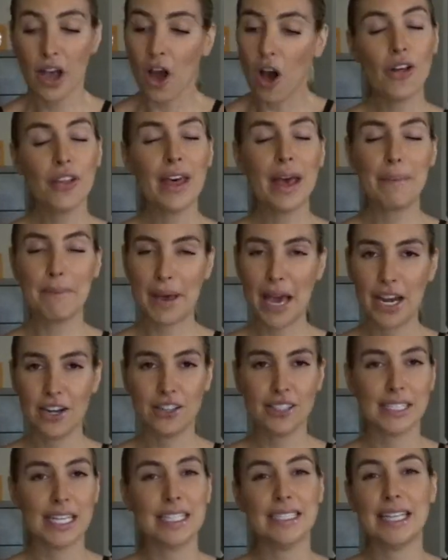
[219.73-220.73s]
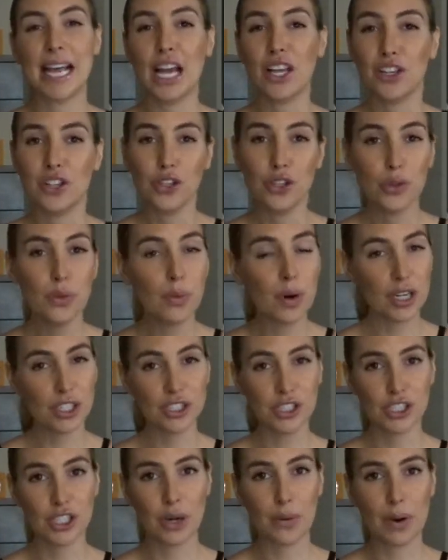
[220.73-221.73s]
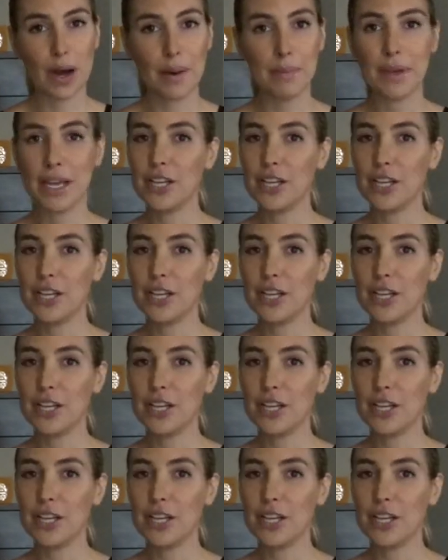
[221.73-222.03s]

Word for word: All that matters is that you wanna show up